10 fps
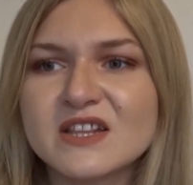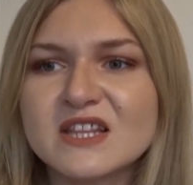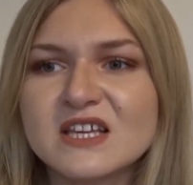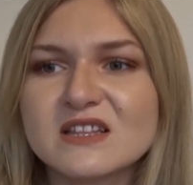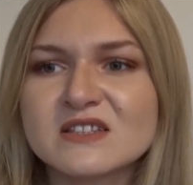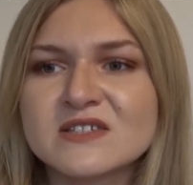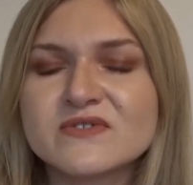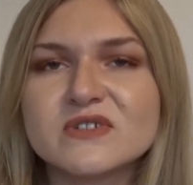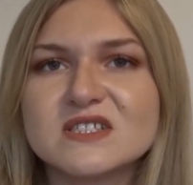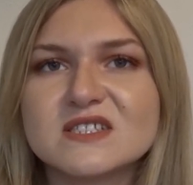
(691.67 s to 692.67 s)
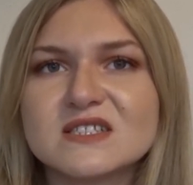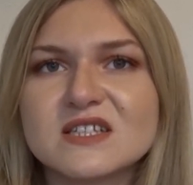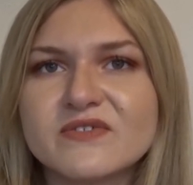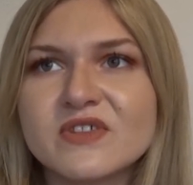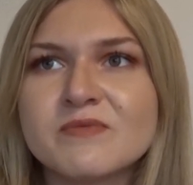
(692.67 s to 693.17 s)
I think the difference,
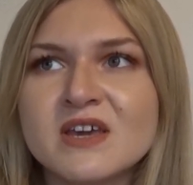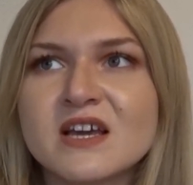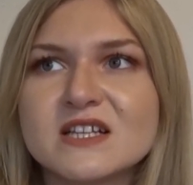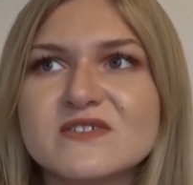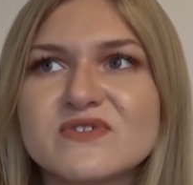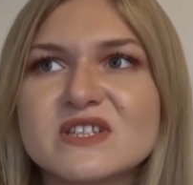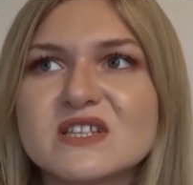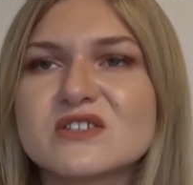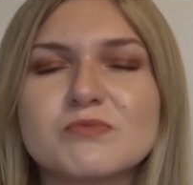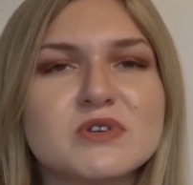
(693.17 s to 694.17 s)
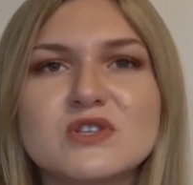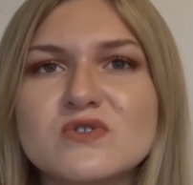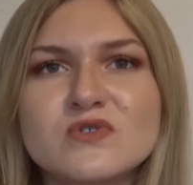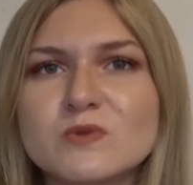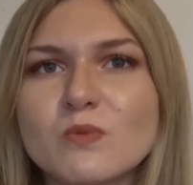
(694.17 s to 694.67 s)
if they make a difference, it's going to be
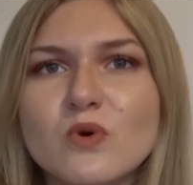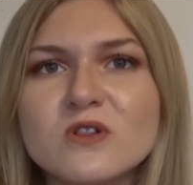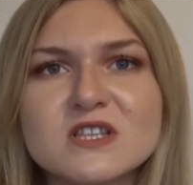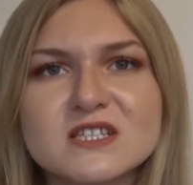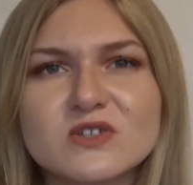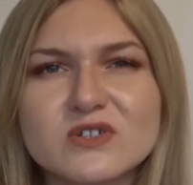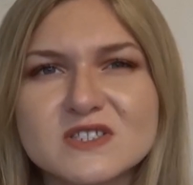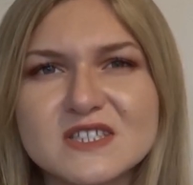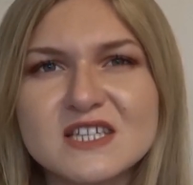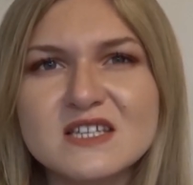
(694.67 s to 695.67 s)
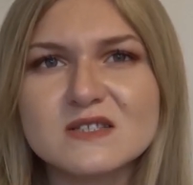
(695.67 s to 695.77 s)
too small to sort of see.